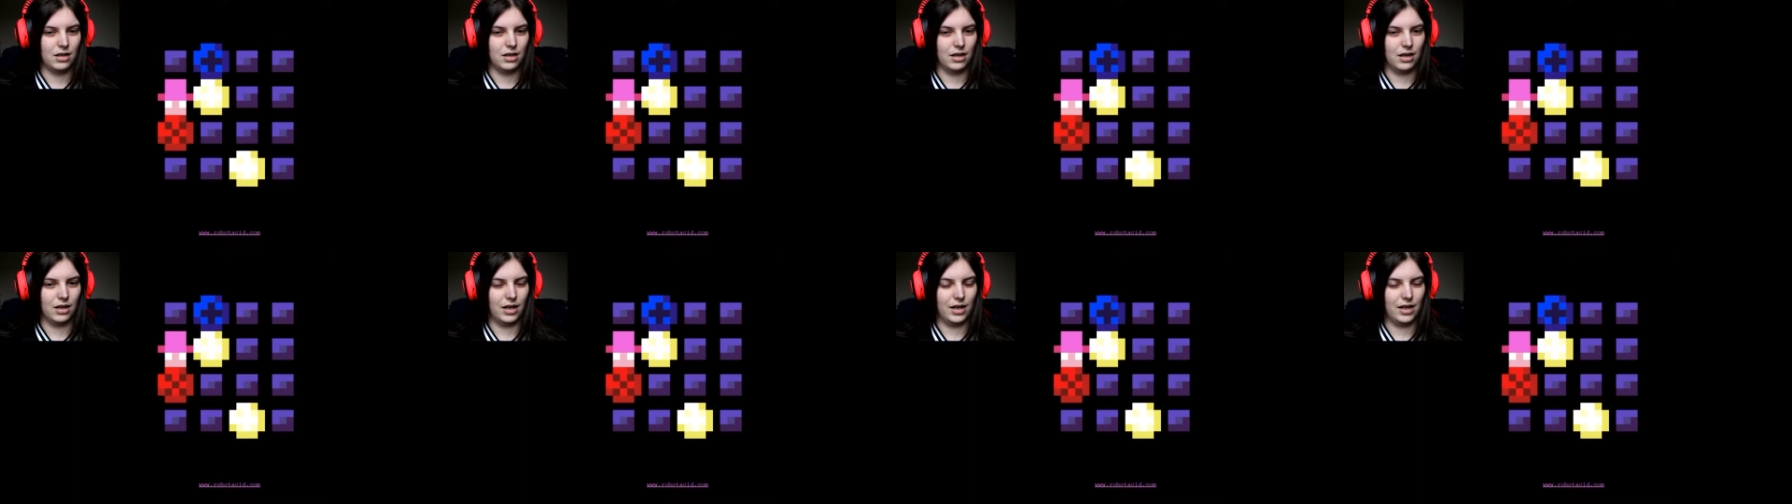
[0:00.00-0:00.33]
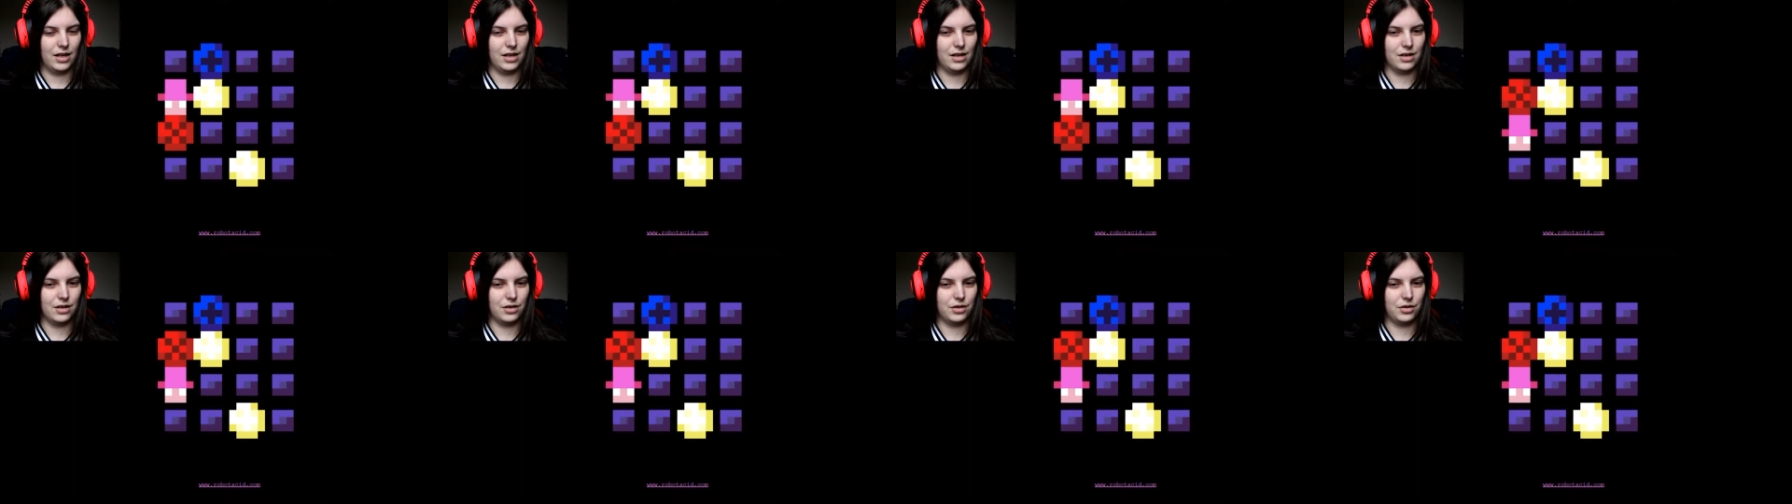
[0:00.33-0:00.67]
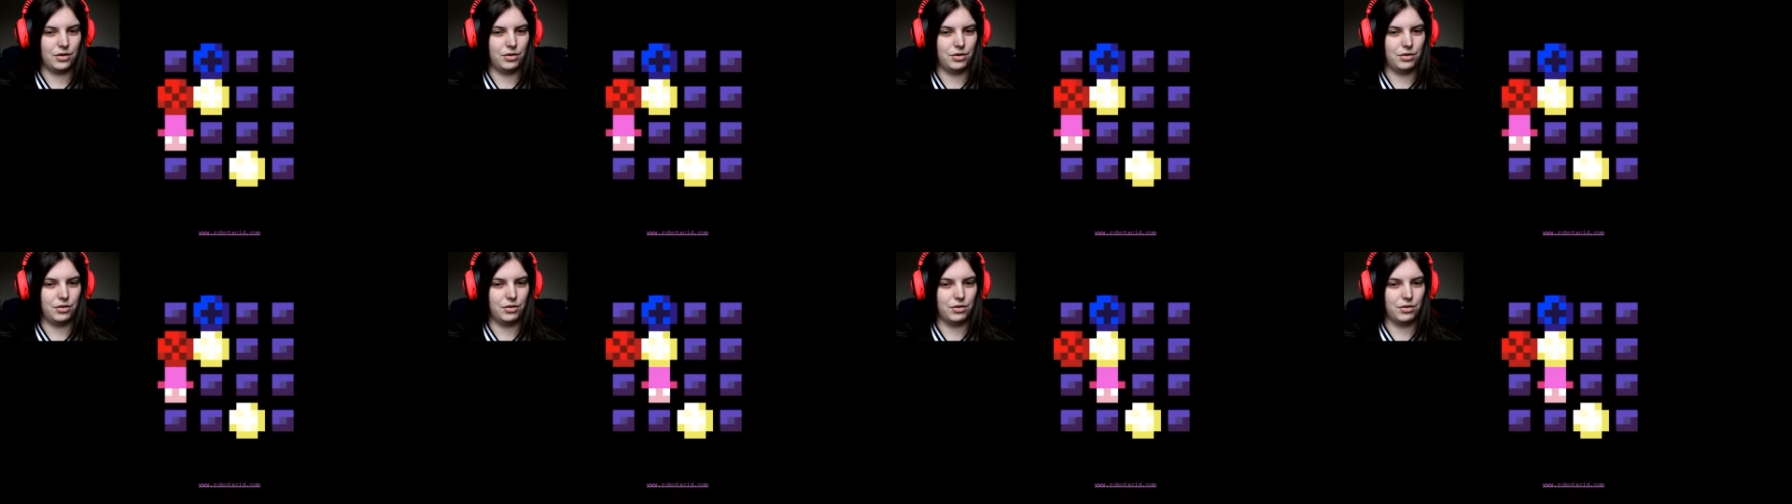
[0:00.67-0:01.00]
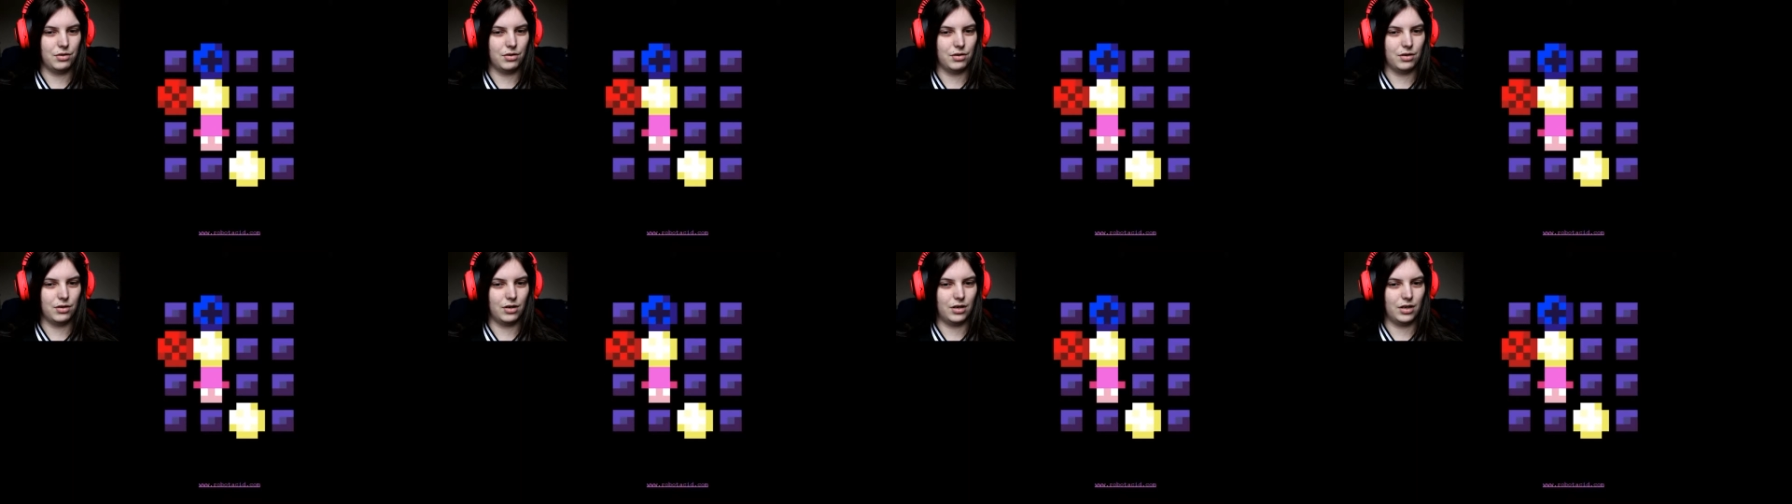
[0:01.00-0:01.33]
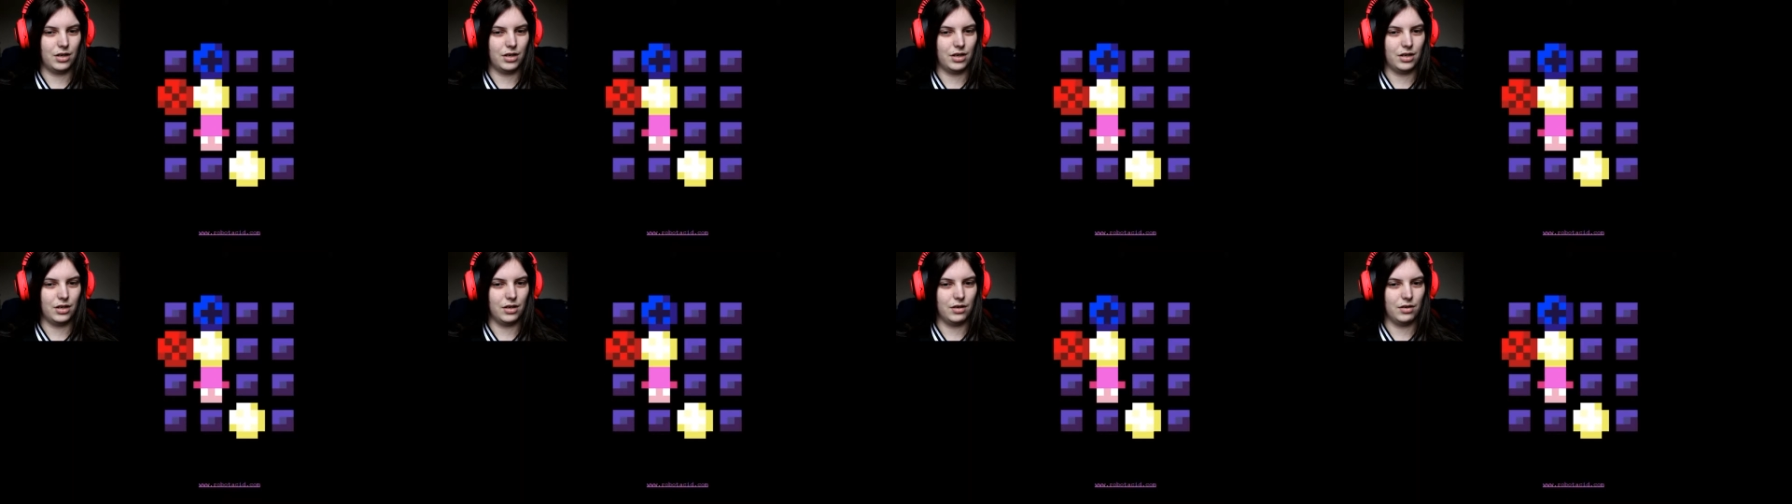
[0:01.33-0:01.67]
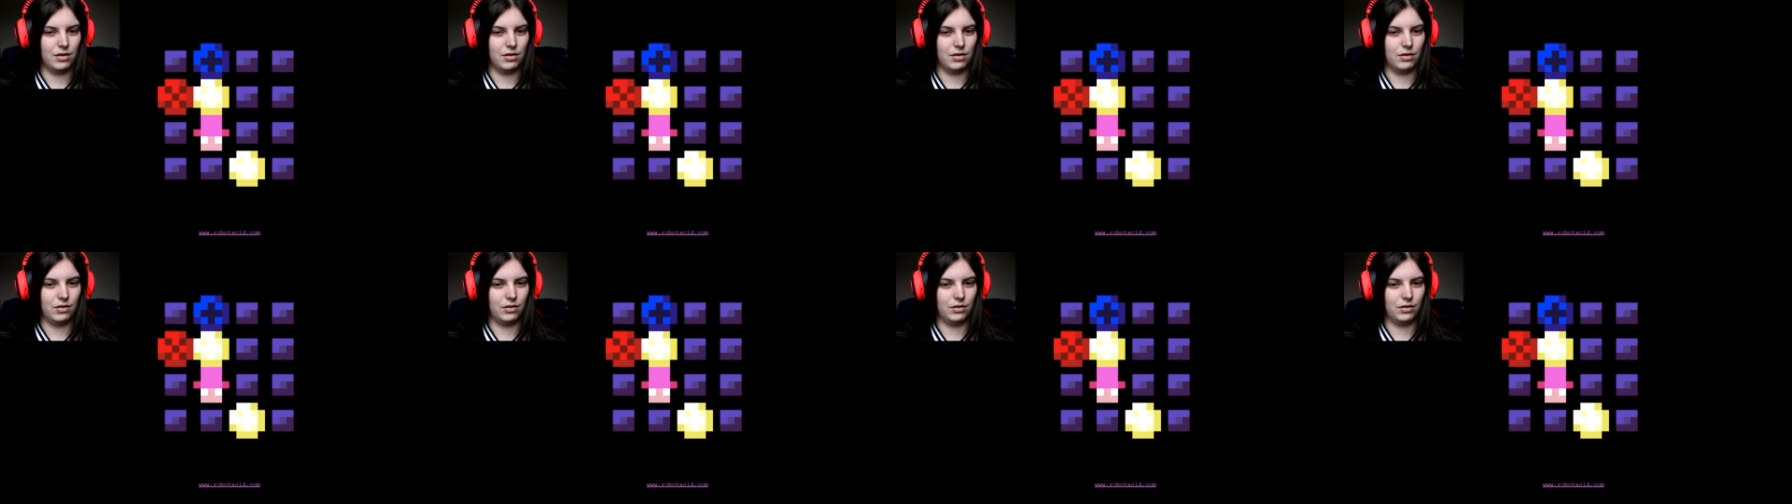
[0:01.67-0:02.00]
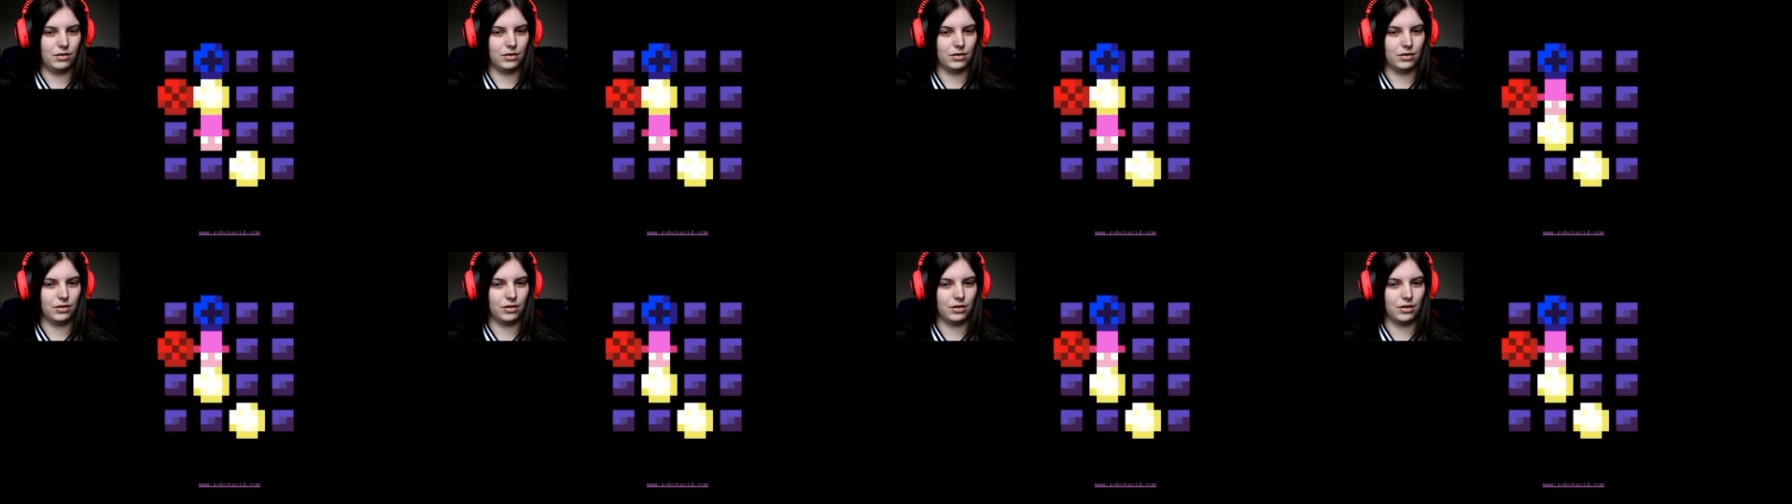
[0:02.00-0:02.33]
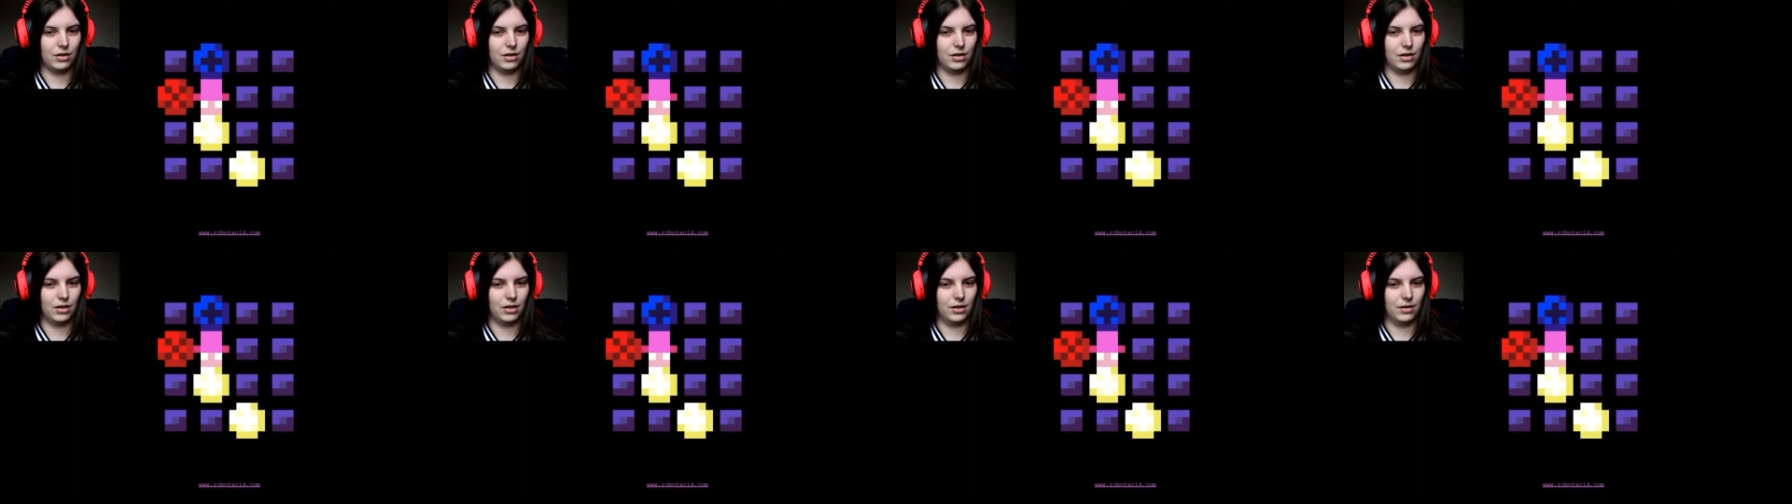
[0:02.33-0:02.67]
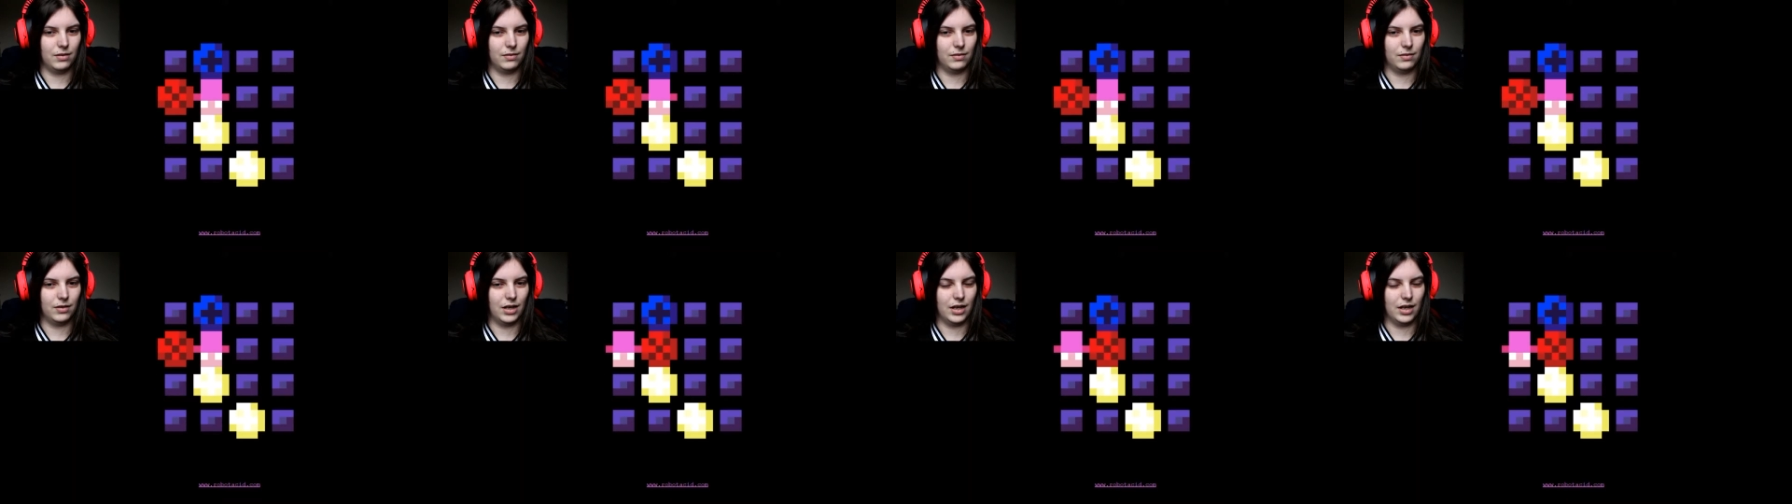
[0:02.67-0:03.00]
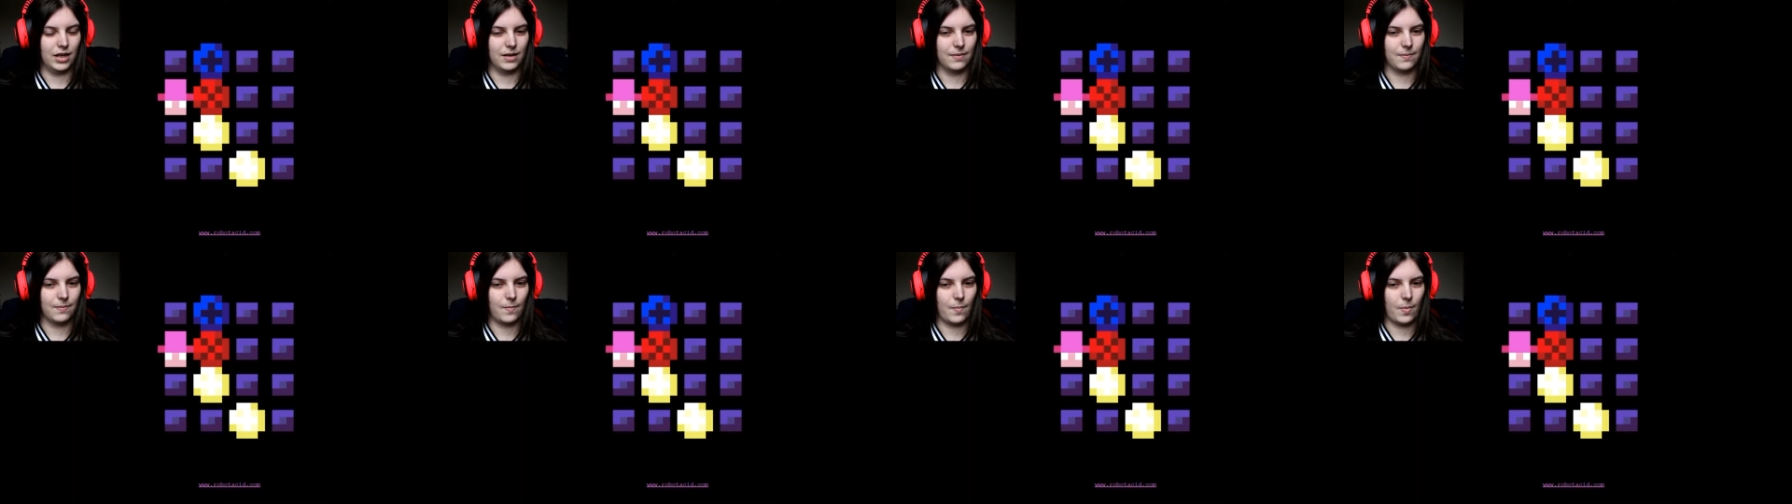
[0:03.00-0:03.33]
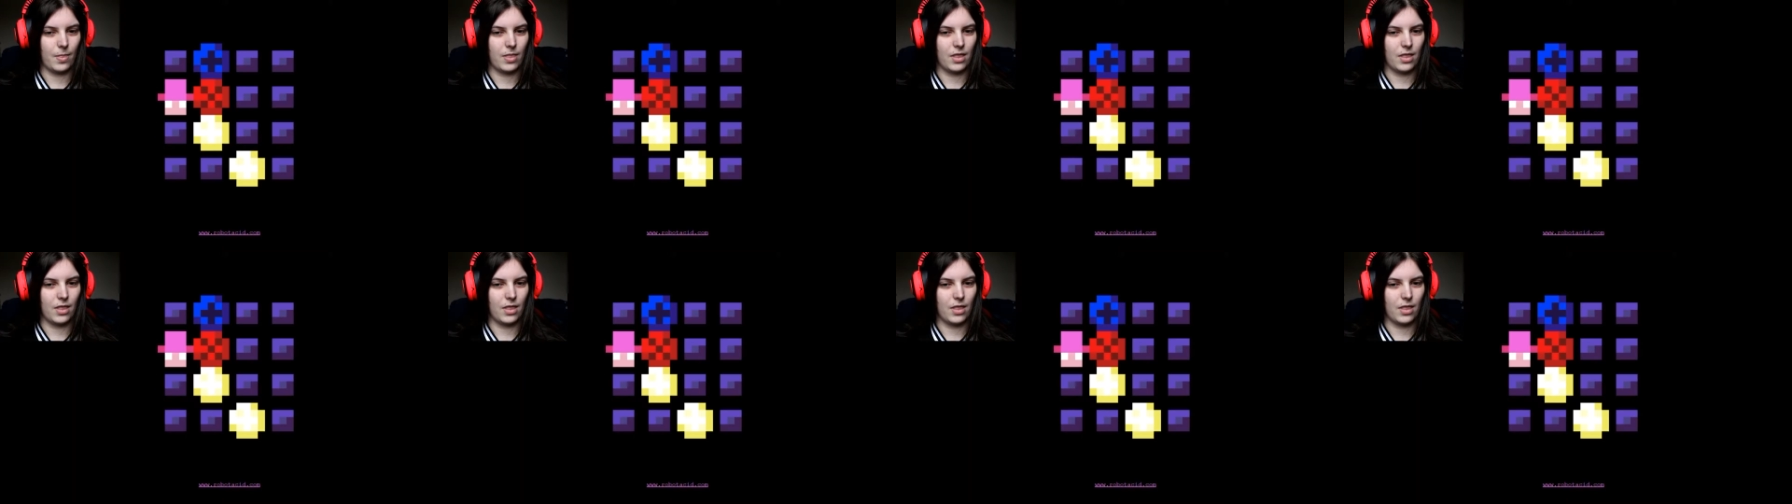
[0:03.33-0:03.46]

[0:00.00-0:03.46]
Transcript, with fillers: I assure you. Just gotta, right.